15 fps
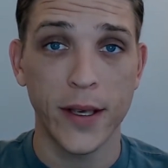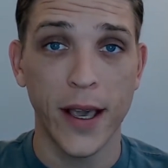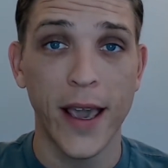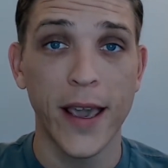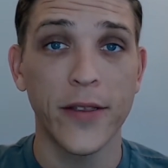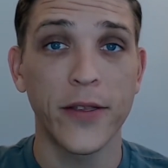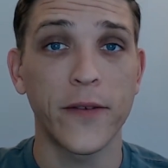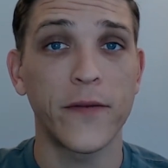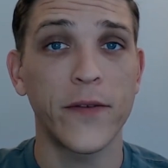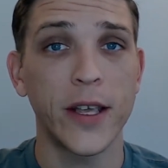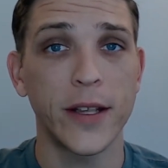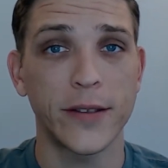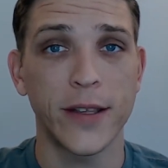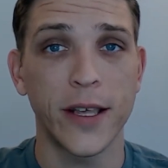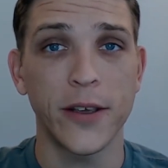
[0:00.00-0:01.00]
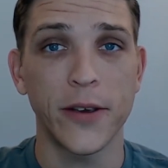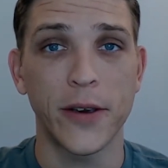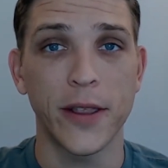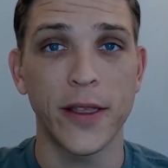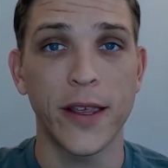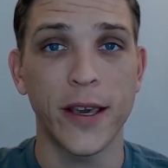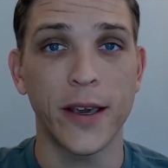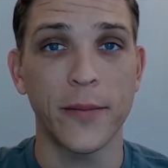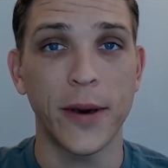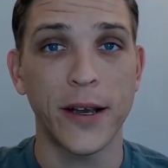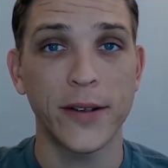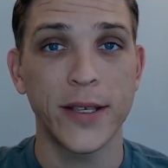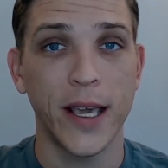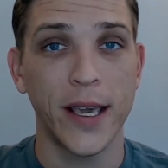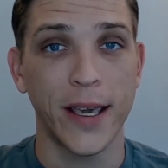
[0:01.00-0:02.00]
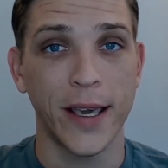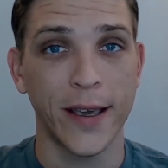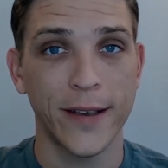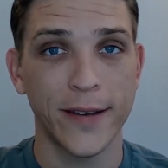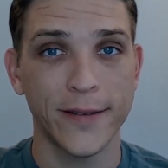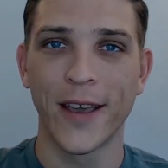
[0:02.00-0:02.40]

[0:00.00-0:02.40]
and the feats that you can think about taking.